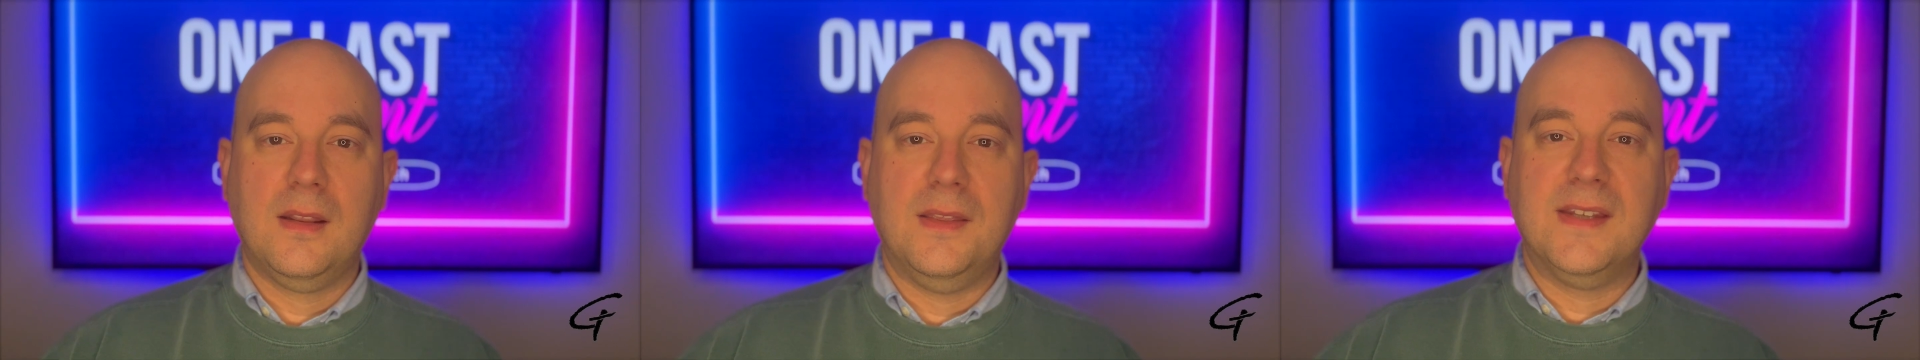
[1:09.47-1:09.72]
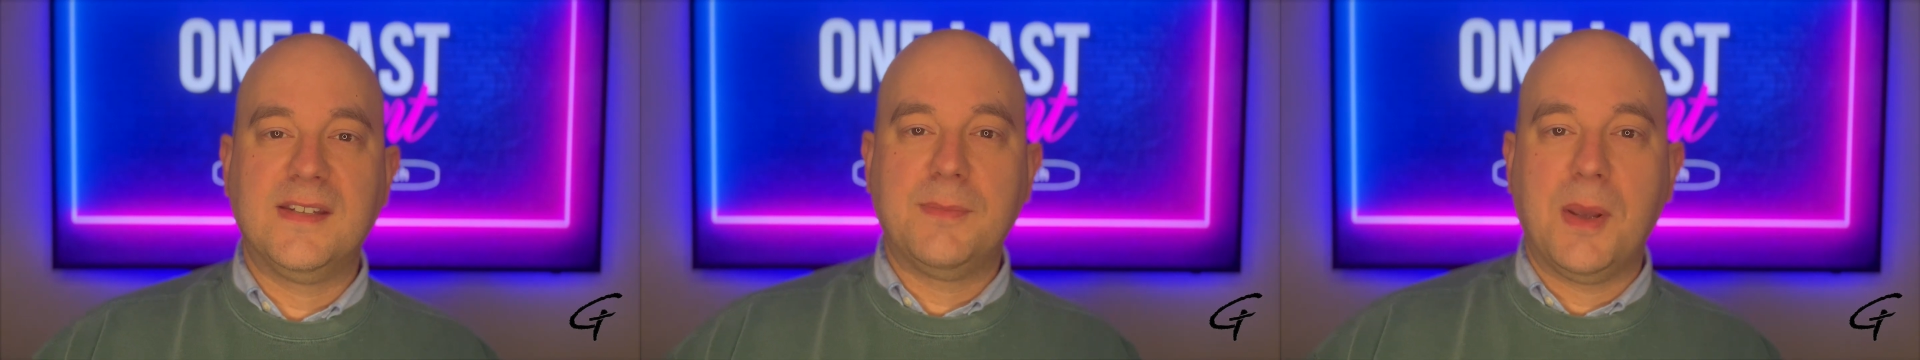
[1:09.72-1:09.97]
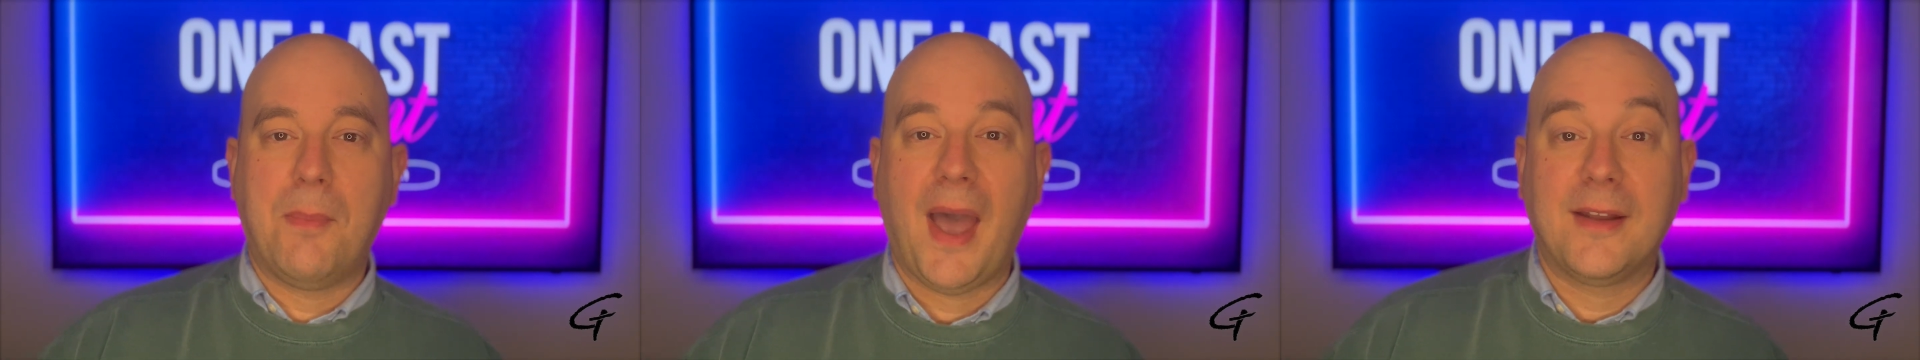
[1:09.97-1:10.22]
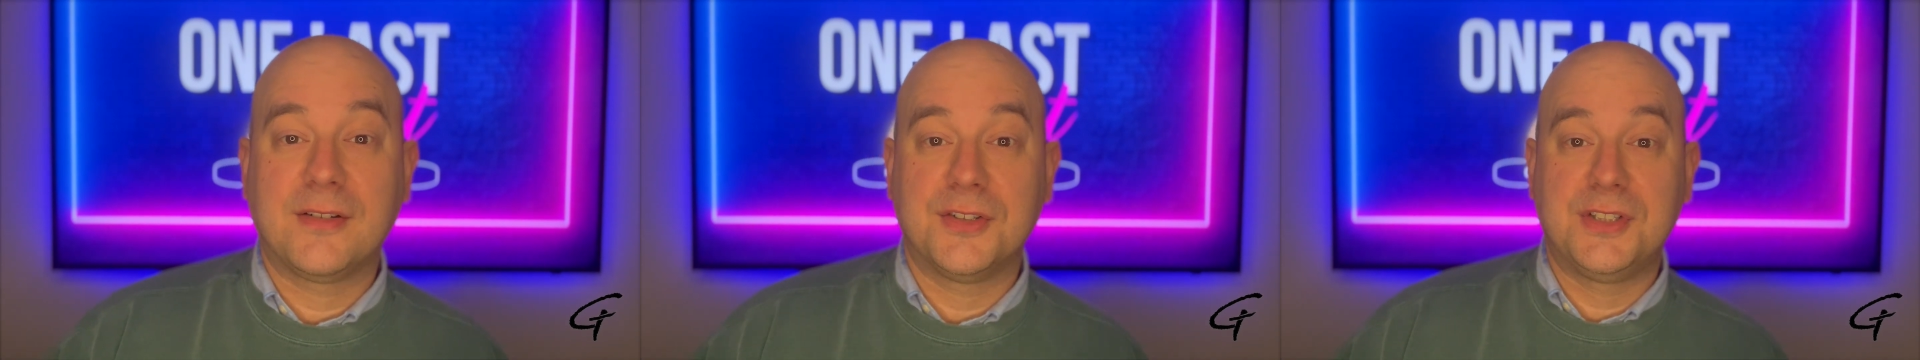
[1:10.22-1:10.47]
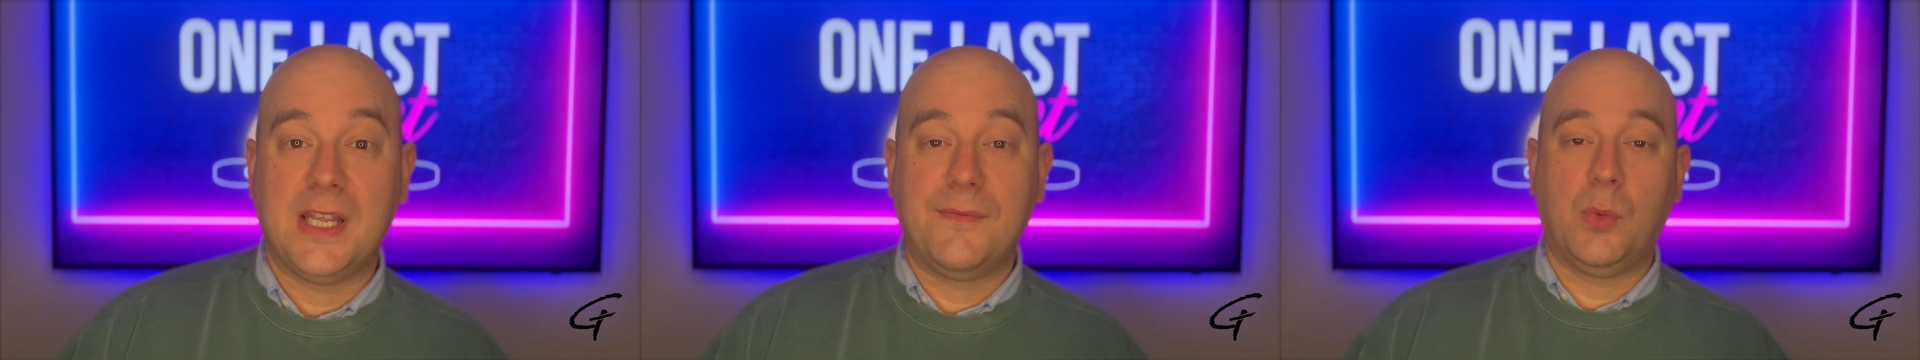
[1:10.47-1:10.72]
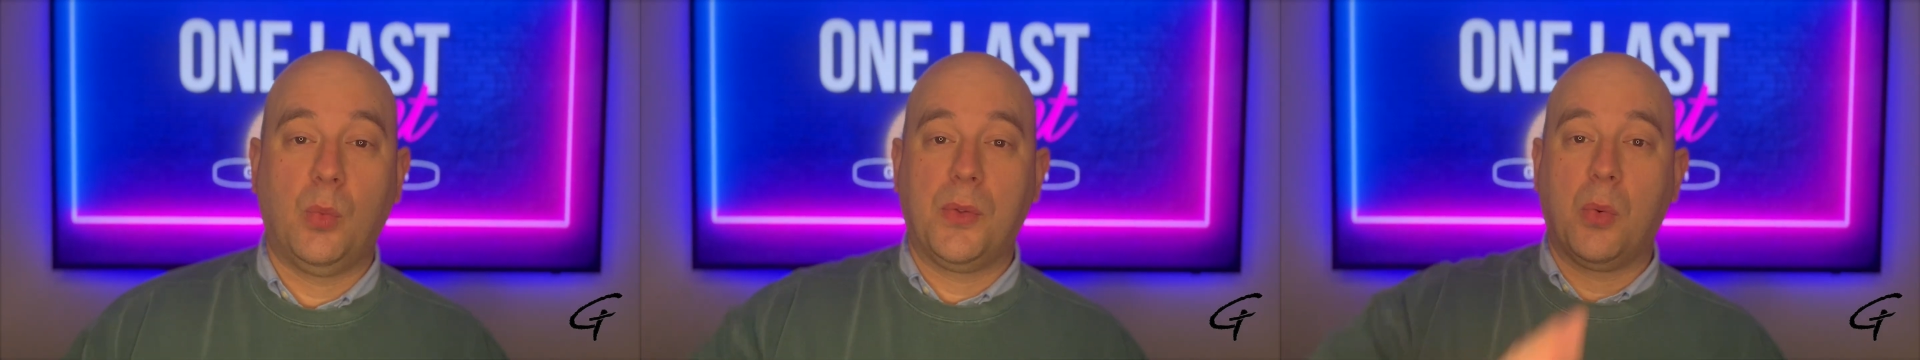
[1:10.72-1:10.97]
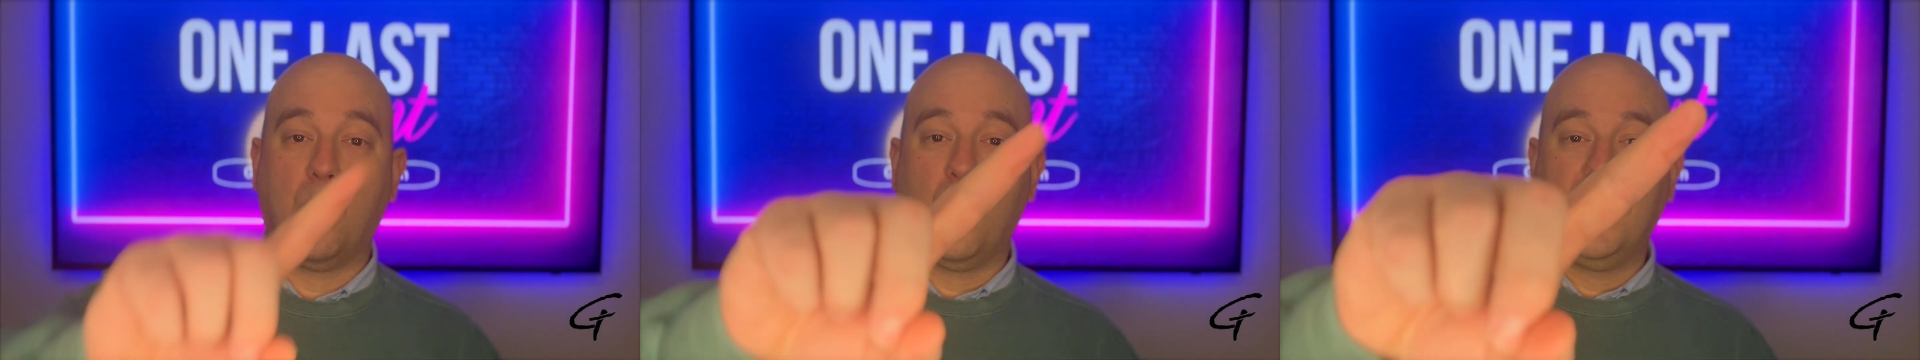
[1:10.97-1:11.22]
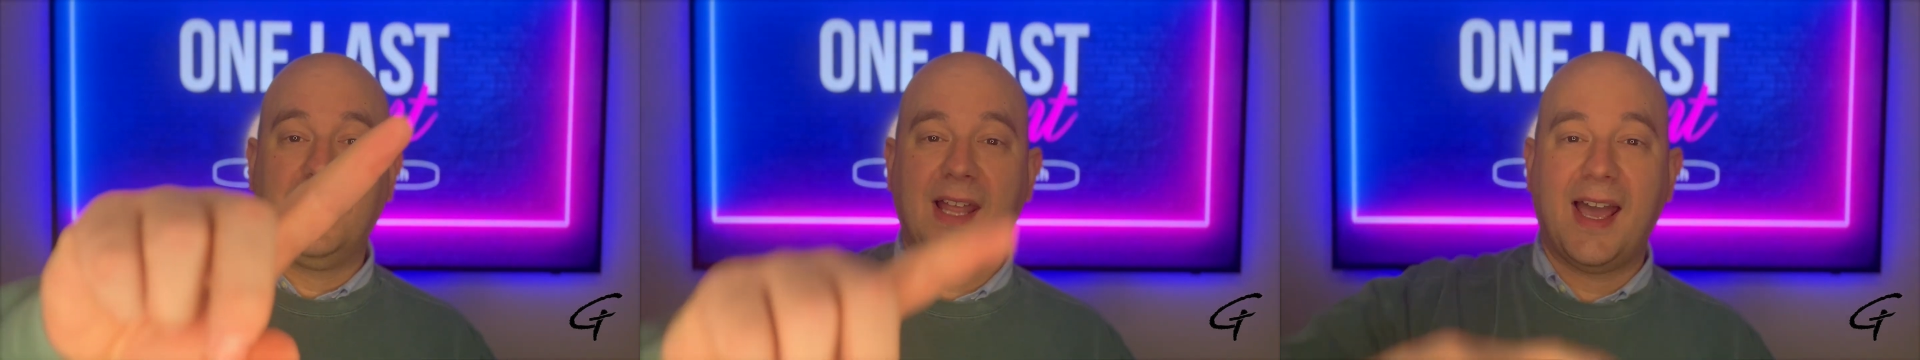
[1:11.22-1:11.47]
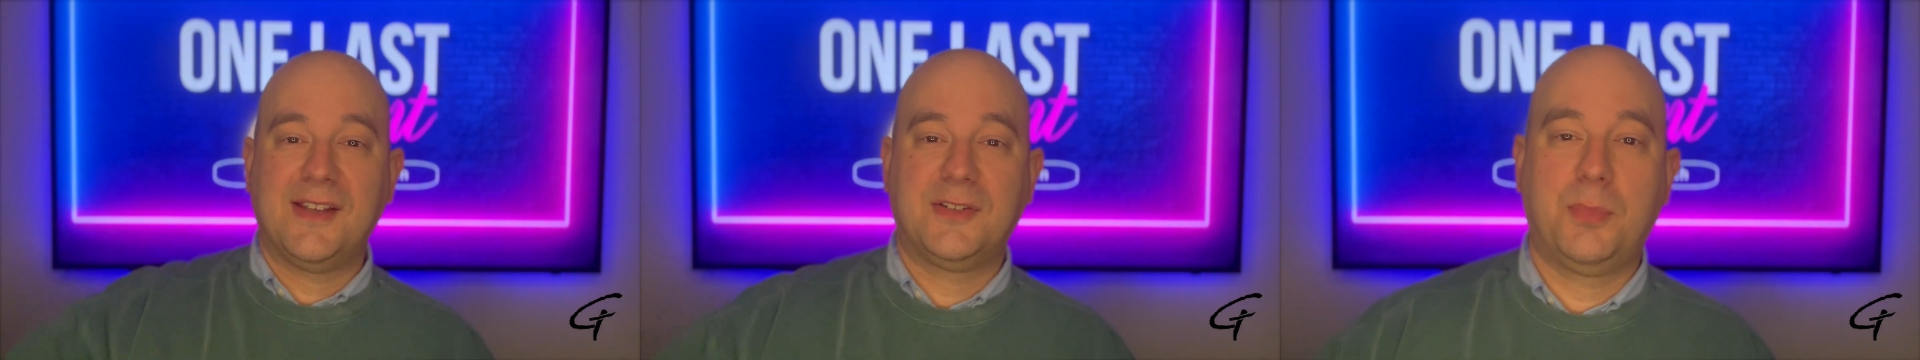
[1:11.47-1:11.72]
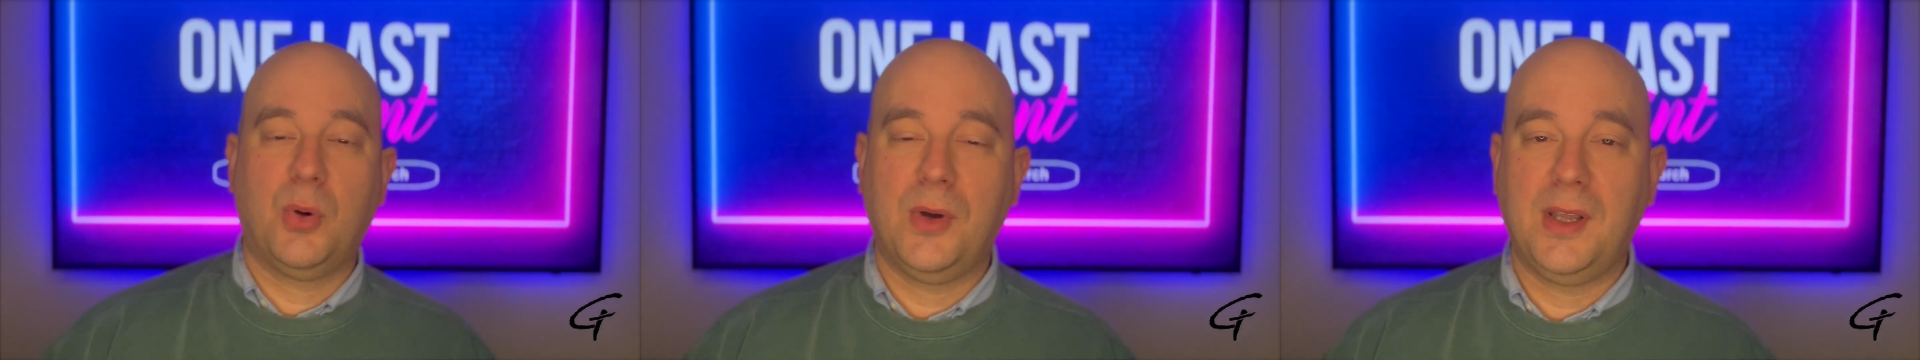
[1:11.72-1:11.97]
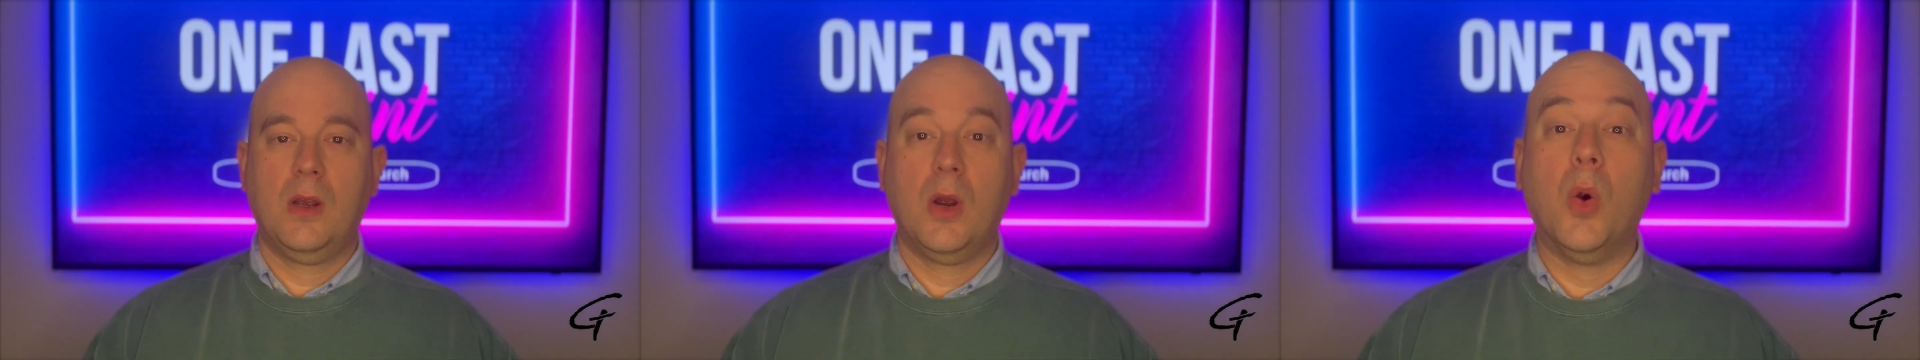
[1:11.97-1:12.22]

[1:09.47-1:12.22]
This has been Pastor Stephen with one last point.